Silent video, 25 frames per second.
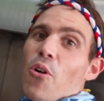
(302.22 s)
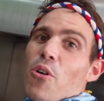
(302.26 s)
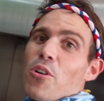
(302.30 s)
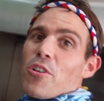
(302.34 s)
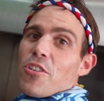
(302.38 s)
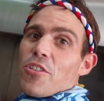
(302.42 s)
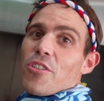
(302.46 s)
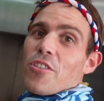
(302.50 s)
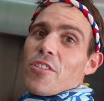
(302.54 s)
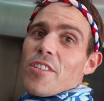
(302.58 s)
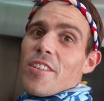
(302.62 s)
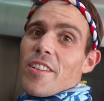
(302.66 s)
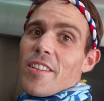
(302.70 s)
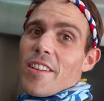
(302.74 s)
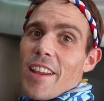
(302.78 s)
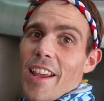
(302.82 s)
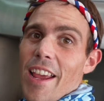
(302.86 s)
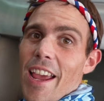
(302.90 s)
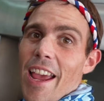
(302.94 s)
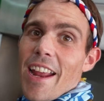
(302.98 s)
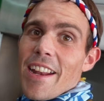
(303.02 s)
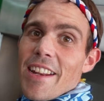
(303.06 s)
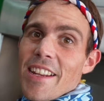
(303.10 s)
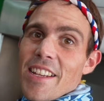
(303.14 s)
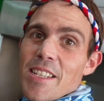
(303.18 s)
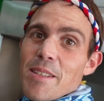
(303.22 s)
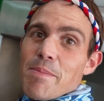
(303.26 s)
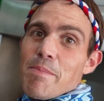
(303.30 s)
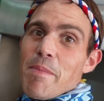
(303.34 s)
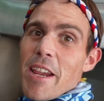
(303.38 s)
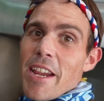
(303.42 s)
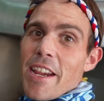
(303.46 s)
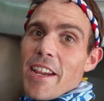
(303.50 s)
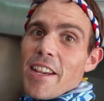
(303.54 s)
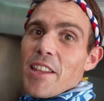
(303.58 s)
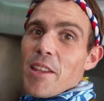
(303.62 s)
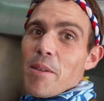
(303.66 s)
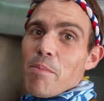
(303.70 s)
ordered, and he's
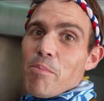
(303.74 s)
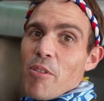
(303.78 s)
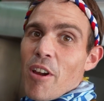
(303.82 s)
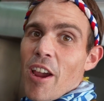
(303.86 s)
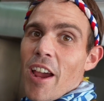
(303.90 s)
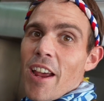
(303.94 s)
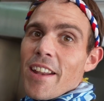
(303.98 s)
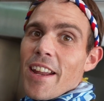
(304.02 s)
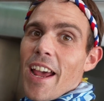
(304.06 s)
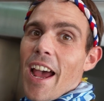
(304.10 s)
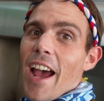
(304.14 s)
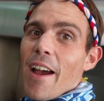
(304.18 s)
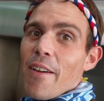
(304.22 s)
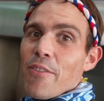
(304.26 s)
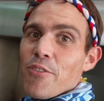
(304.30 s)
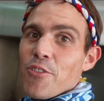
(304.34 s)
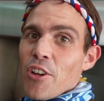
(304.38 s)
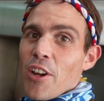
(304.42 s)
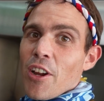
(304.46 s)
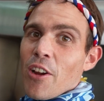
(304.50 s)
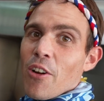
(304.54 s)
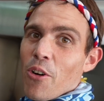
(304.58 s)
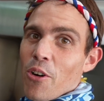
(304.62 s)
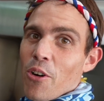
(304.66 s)
making the bread after I